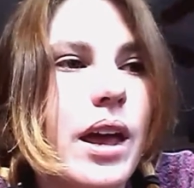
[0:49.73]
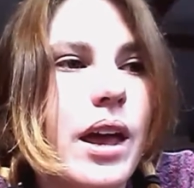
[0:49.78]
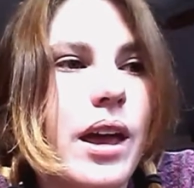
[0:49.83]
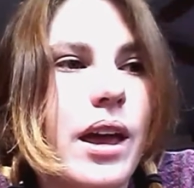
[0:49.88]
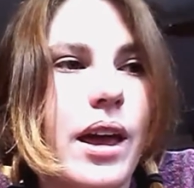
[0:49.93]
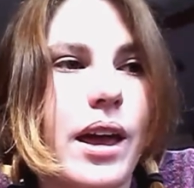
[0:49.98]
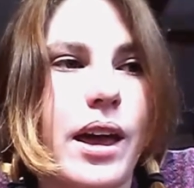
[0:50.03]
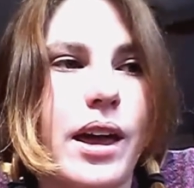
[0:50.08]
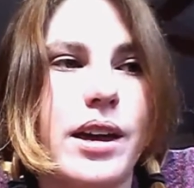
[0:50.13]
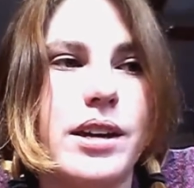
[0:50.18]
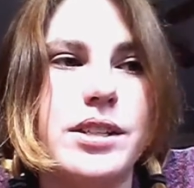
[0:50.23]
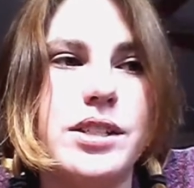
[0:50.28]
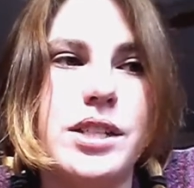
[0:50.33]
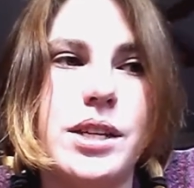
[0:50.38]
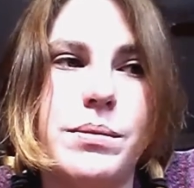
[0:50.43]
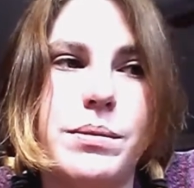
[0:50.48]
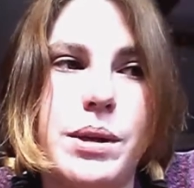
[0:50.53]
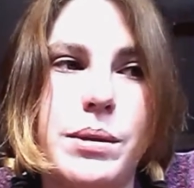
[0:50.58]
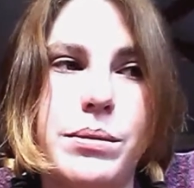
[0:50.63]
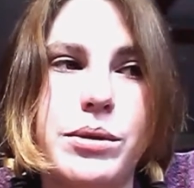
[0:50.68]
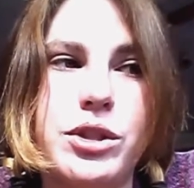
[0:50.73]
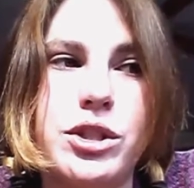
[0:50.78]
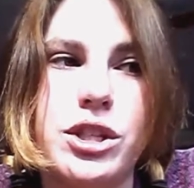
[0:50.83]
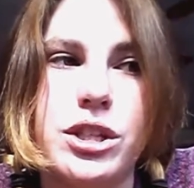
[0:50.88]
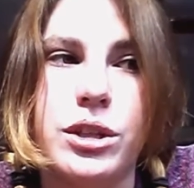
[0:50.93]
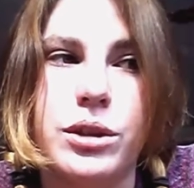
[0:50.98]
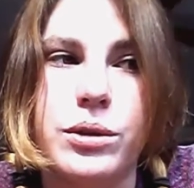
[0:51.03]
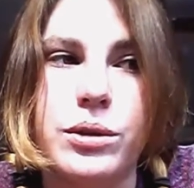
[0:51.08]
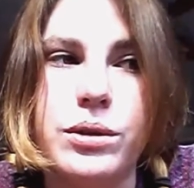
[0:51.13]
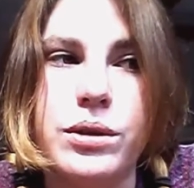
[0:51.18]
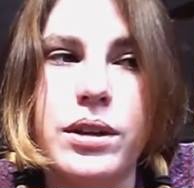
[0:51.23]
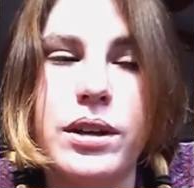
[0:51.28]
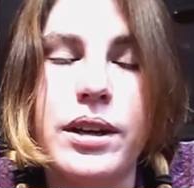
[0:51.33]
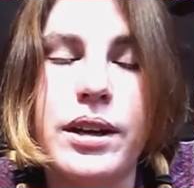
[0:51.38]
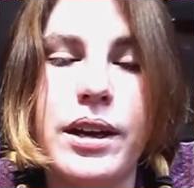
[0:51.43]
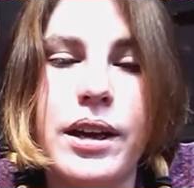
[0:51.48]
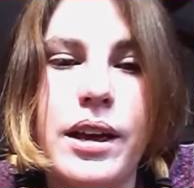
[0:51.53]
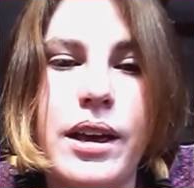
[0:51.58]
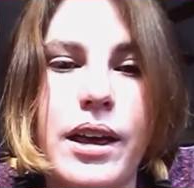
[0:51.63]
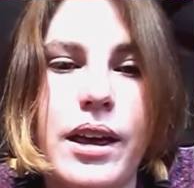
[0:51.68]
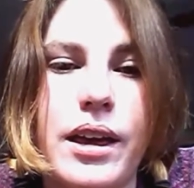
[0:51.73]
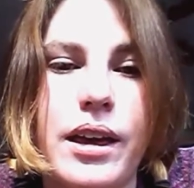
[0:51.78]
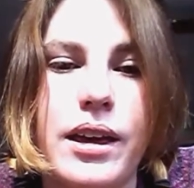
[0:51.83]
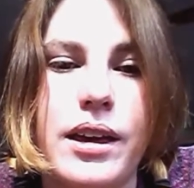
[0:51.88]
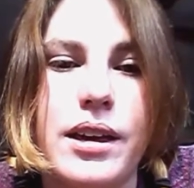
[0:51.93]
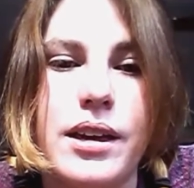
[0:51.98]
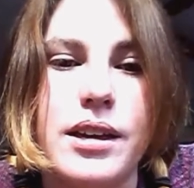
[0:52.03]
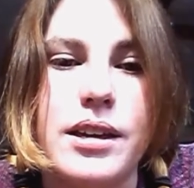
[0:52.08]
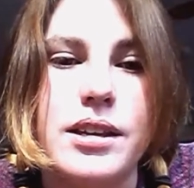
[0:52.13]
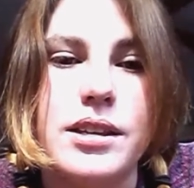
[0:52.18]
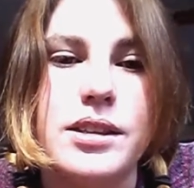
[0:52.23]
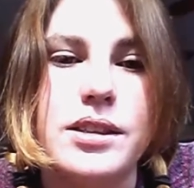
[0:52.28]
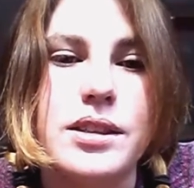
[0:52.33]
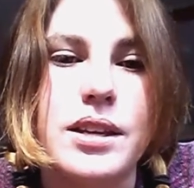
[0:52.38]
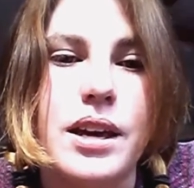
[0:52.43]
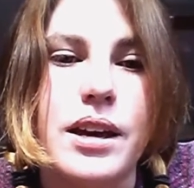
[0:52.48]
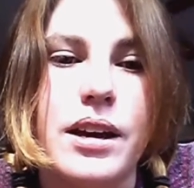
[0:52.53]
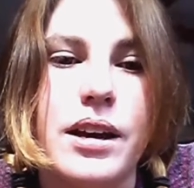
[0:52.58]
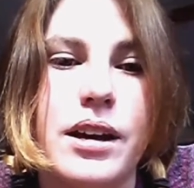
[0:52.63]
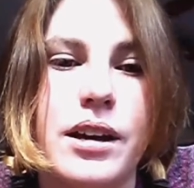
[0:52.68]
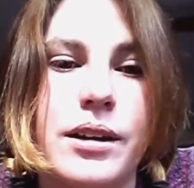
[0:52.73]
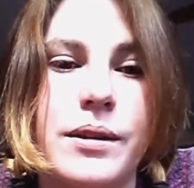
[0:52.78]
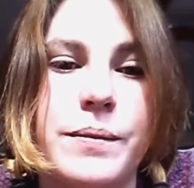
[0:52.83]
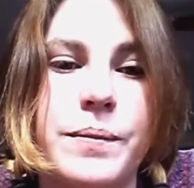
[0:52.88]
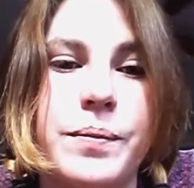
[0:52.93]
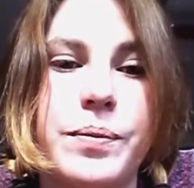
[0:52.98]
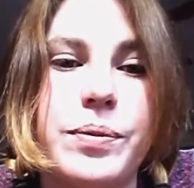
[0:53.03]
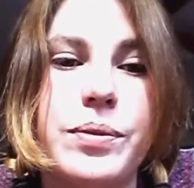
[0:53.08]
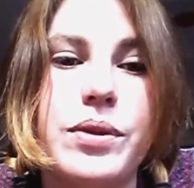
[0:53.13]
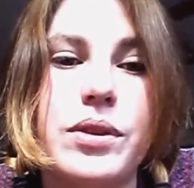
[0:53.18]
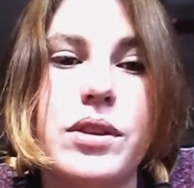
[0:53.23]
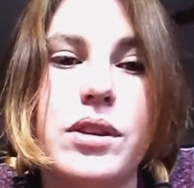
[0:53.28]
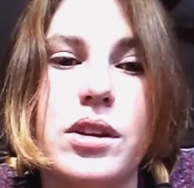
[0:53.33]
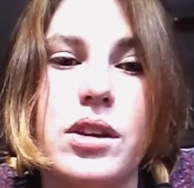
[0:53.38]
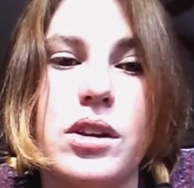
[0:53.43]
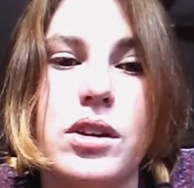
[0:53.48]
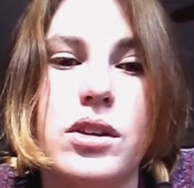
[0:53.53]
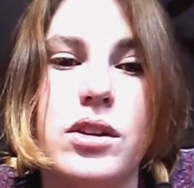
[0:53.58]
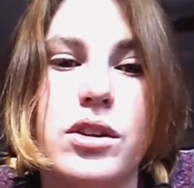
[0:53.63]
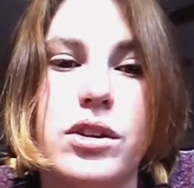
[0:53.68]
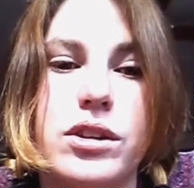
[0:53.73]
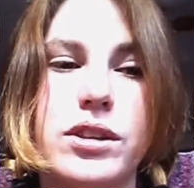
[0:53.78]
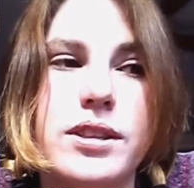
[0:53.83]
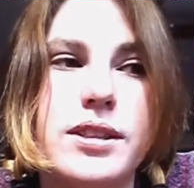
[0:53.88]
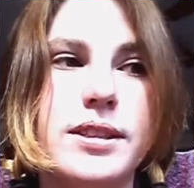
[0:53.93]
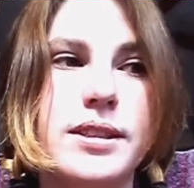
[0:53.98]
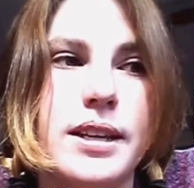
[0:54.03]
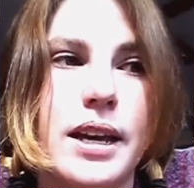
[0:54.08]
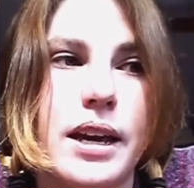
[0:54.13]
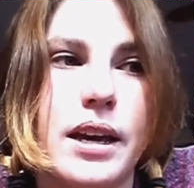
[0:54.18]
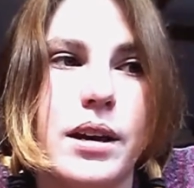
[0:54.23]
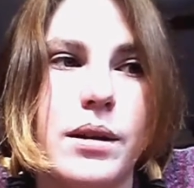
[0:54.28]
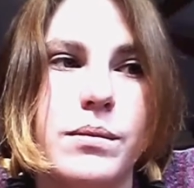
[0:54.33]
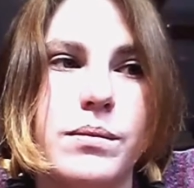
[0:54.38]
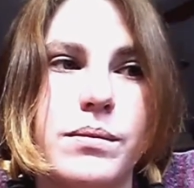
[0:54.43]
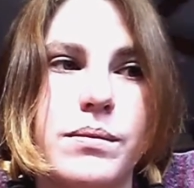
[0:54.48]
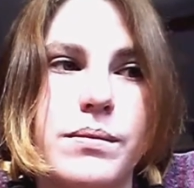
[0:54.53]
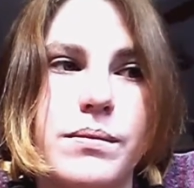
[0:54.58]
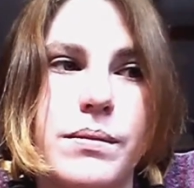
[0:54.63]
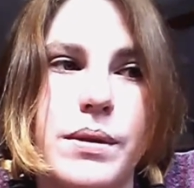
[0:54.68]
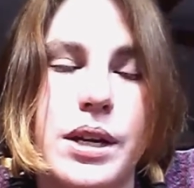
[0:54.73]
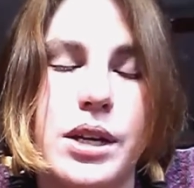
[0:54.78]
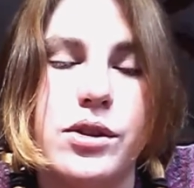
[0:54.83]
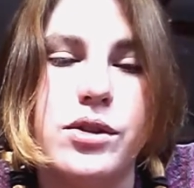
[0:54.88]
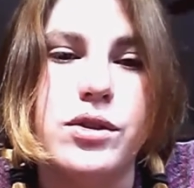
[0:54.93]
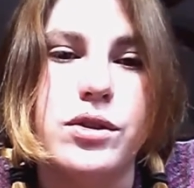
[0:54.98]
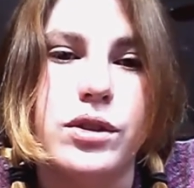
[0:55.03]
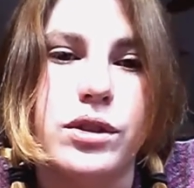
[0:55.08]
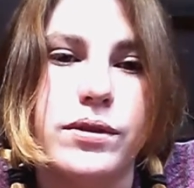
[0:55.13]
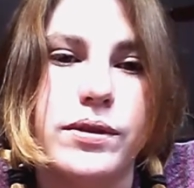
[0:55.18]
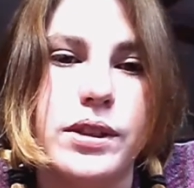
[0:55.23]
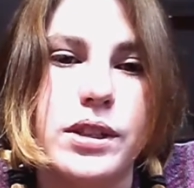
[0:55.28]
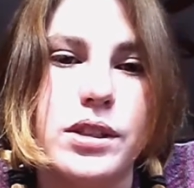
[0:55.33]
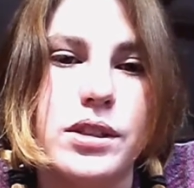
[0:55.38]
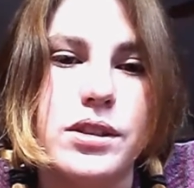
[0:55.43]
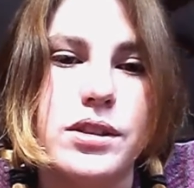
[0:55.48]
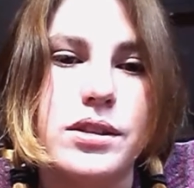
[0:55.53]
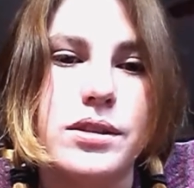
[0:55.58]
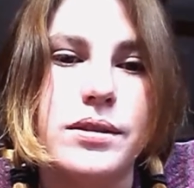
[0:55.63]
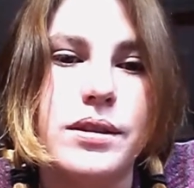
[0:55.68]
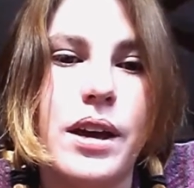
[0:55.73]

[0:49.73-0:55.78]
And tip number 2 is the Good Sam mail service.